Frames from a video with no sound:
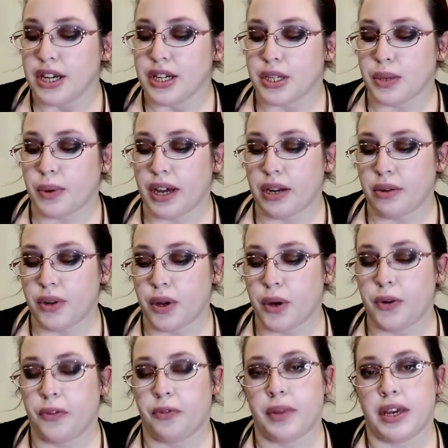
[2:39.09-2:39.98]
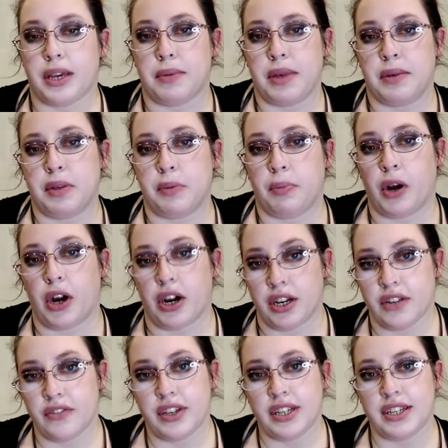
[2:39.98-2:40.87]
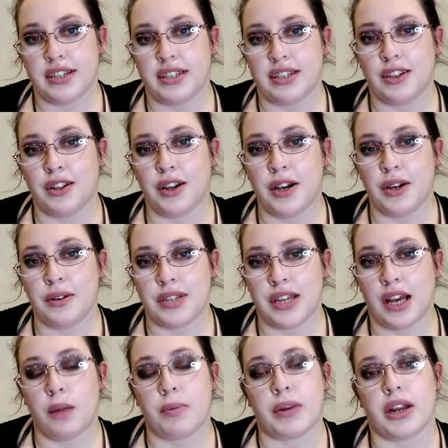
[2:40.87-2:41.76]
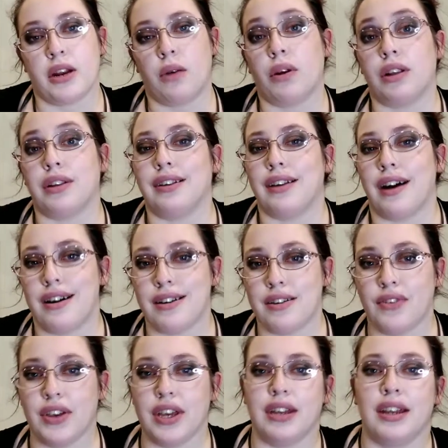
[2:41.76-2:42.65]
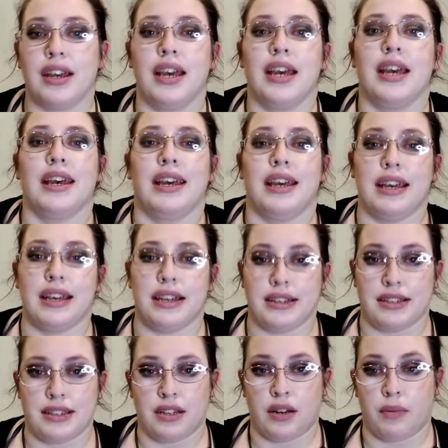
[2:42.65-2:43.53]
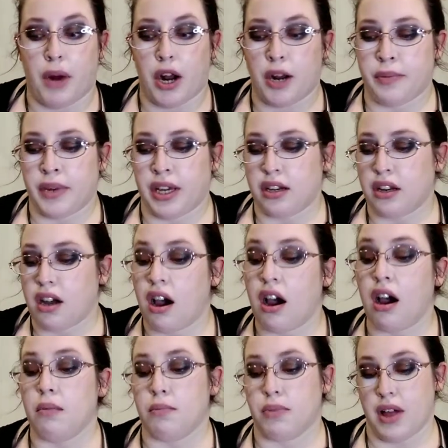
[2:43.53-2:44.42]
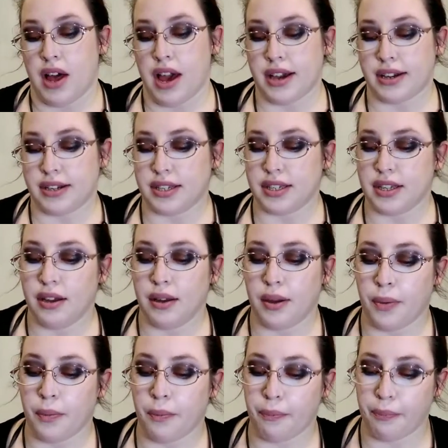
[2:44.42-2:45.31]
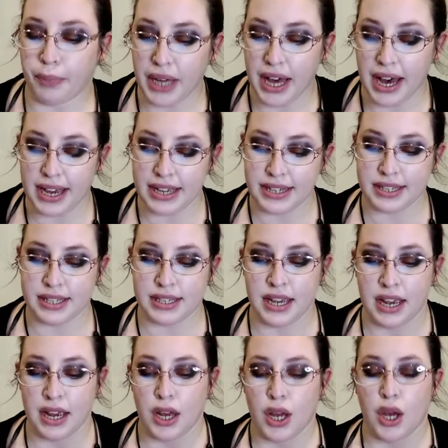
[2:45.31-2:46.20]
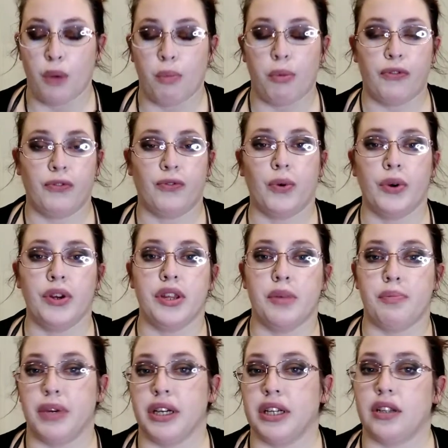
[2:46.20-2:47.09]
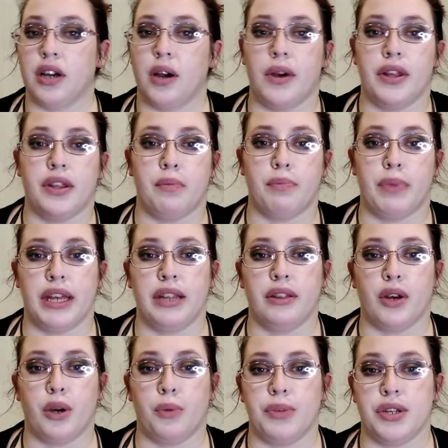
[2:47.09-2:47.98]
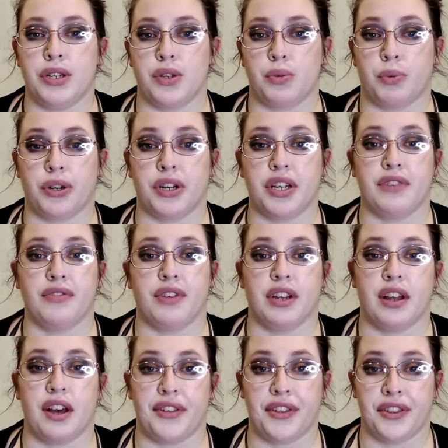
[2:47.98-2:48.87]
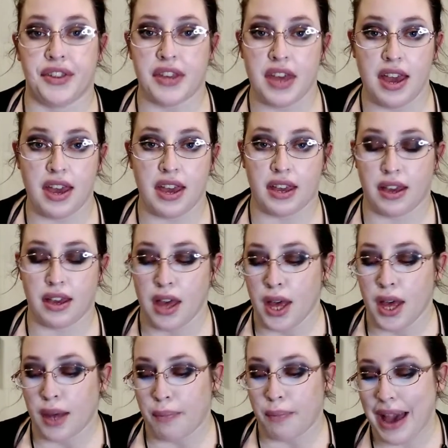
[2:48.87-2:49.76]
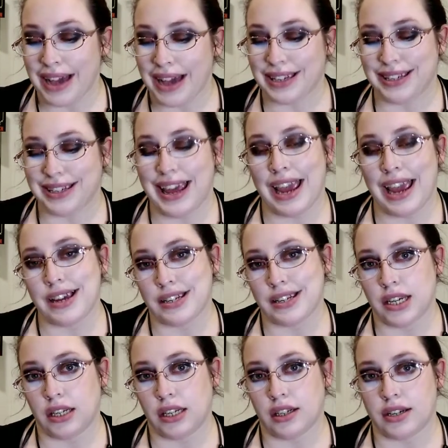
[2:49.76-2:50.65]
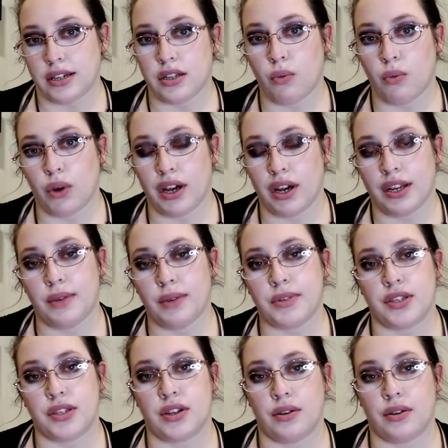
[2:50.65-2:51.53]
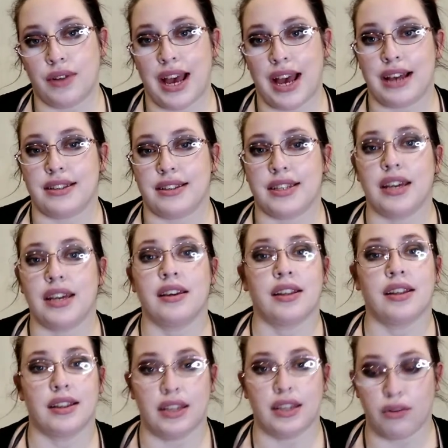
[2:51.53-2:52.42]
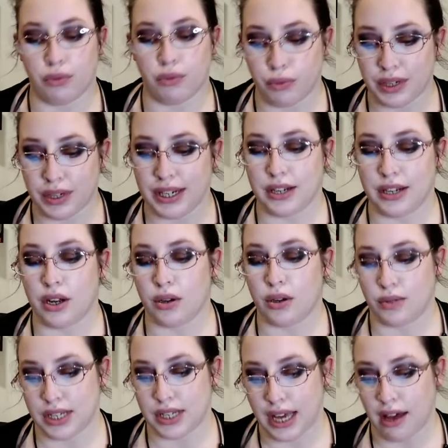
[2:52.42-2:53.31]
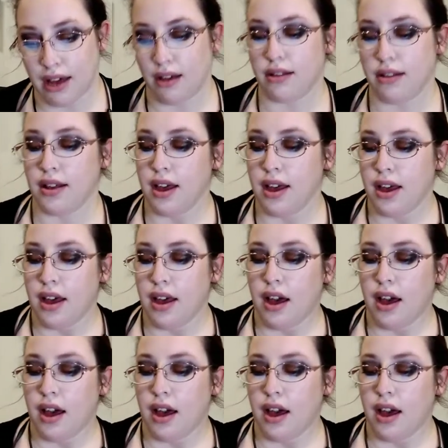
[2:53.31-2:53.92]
So I don't know if like maybe part of it is still a hotel, but I know a lot of it is an apartment complex. But before the Bigelow and the Ben Lomond were even a thing, back in 1891 it was known as the Reed Hotel.